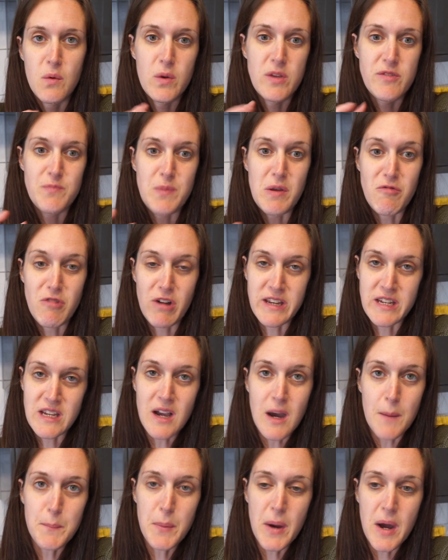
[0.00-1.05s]
We've been riding
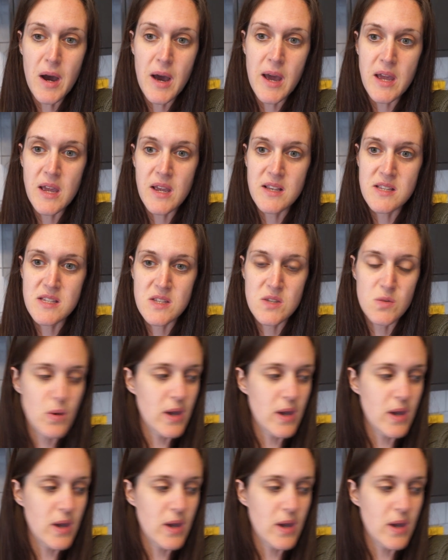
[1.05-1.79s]
our bikes.